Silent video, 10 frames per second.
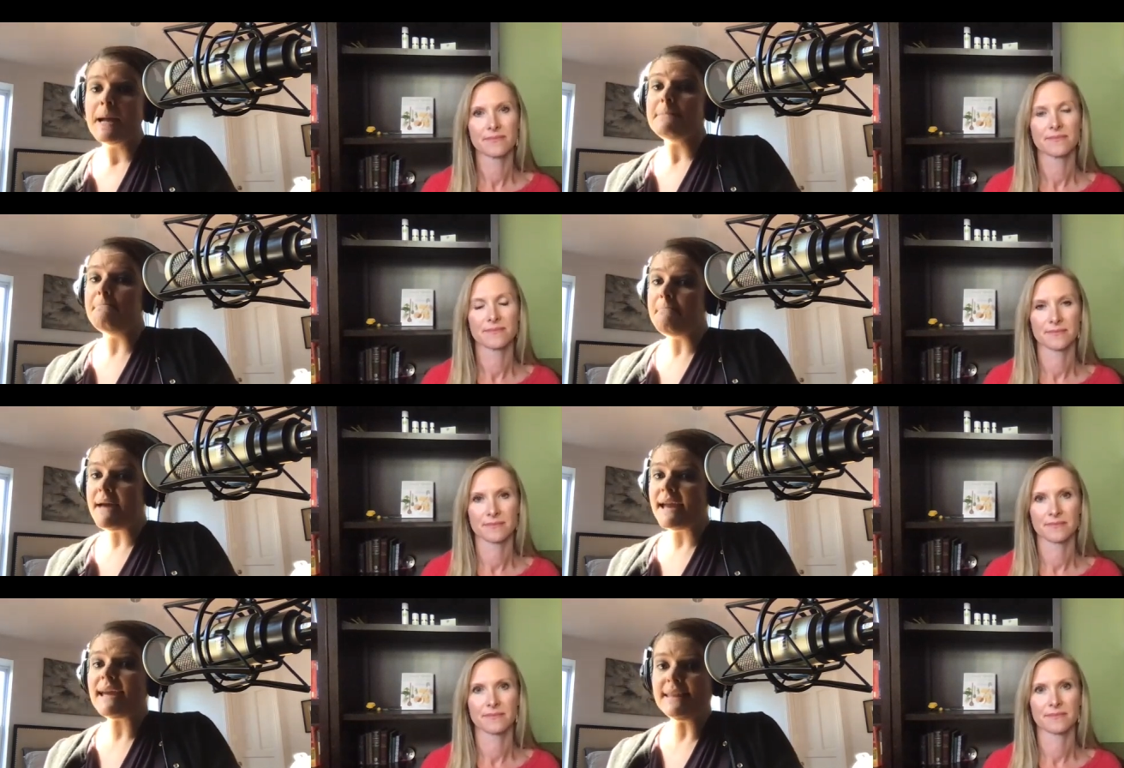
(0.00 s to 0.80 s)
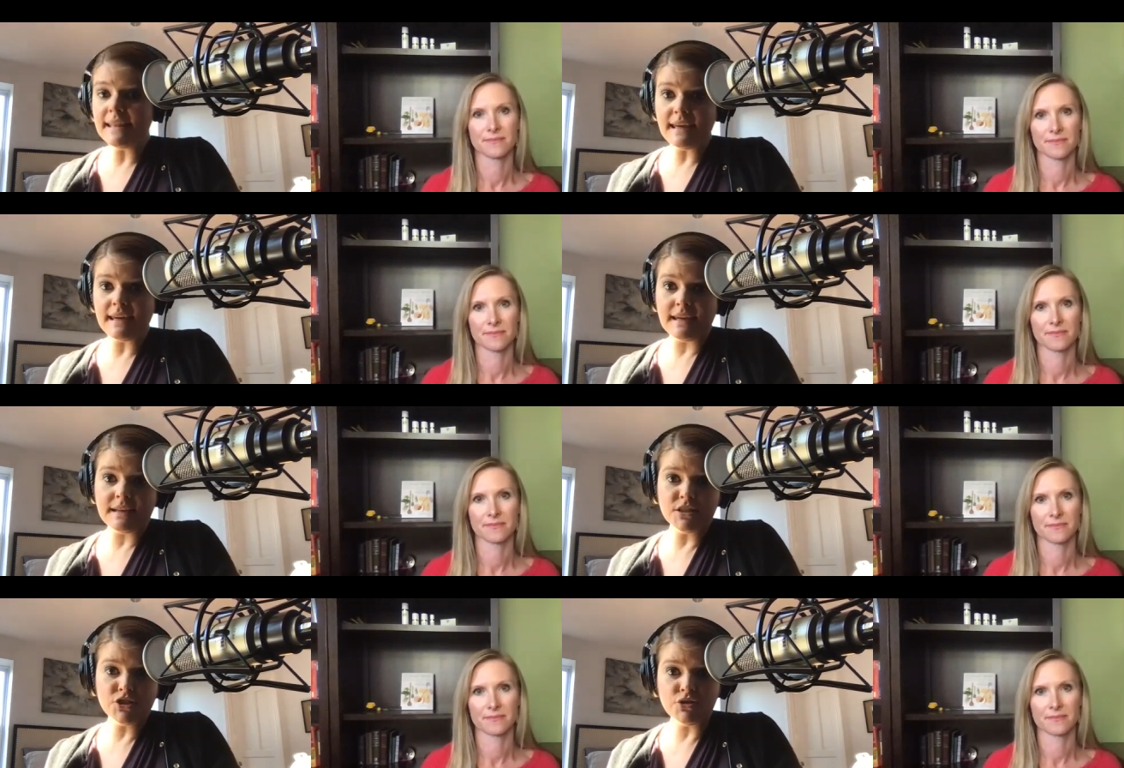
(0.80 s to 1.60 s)
Speaker 1: may
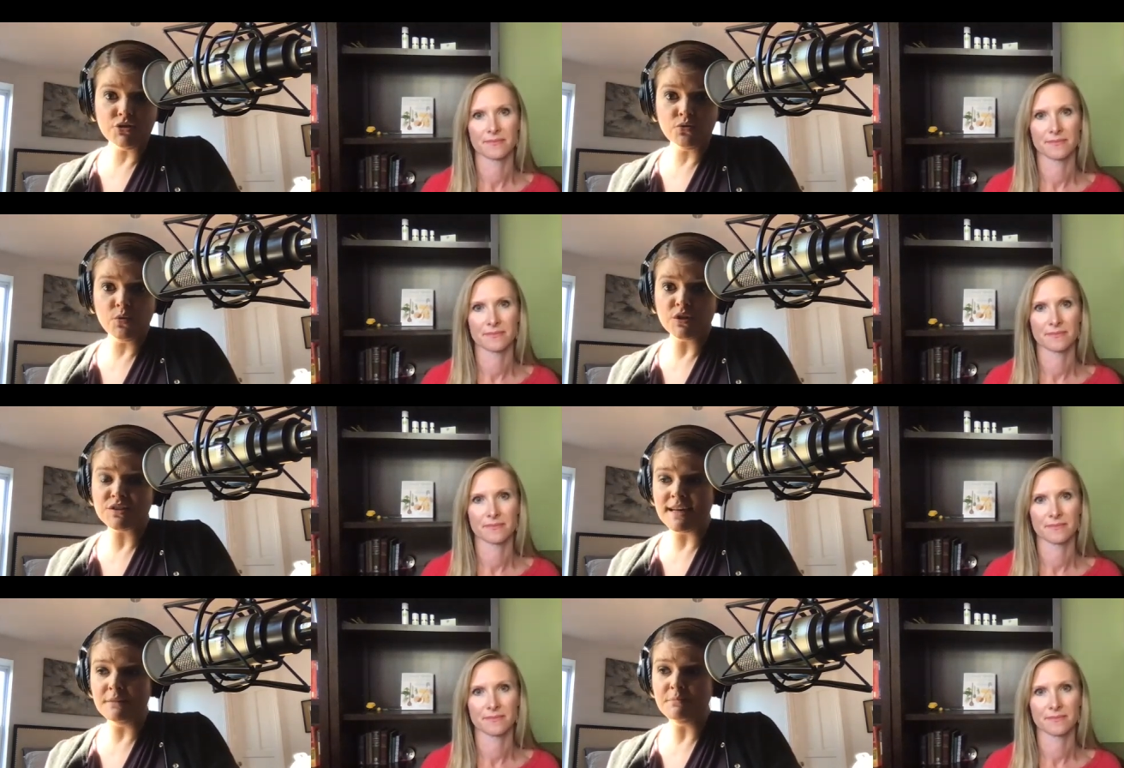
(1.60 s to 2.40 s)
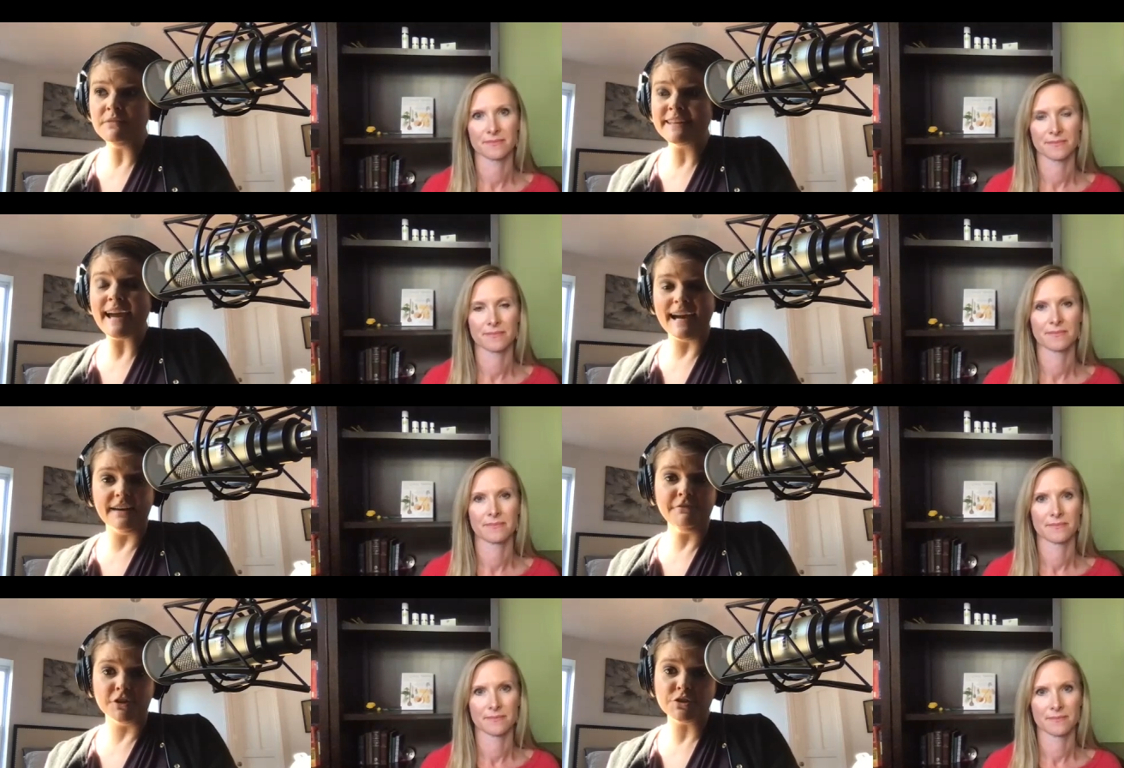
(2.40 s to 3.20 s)
lead to some of the
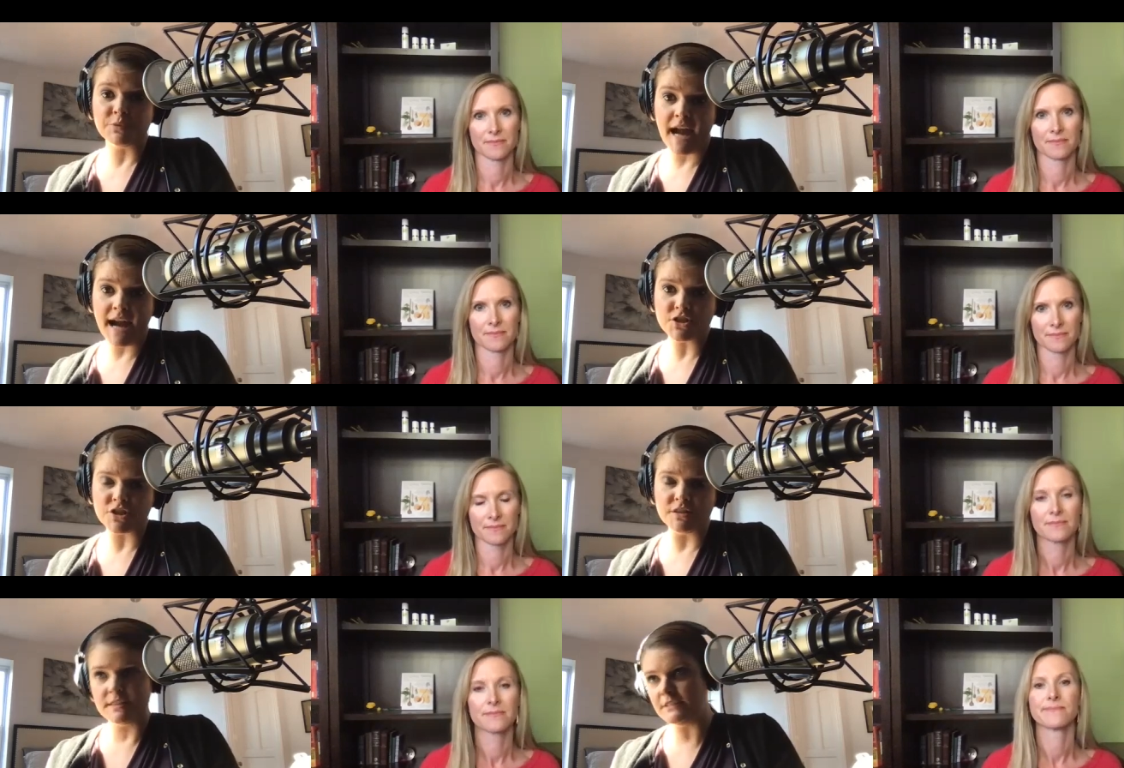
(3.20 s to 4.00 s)
adverse reactions.